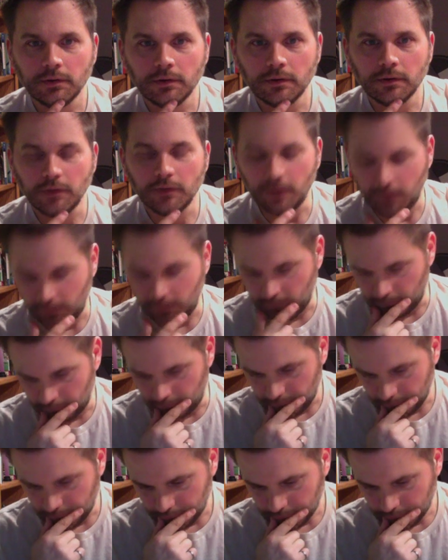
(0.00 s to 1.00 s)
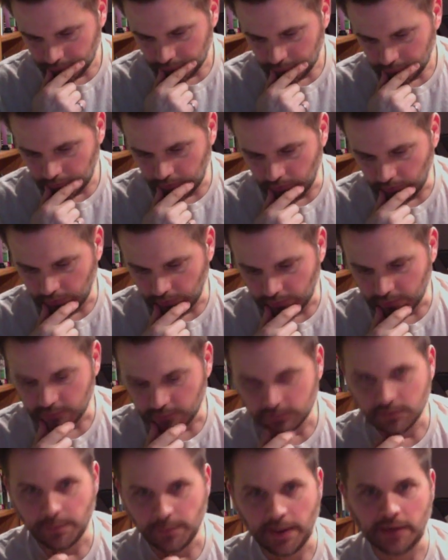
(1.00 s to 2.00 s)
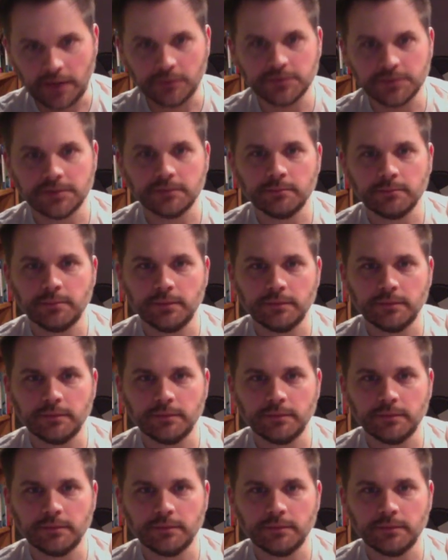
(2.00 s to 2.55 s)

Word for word: um, you know, tomatoes,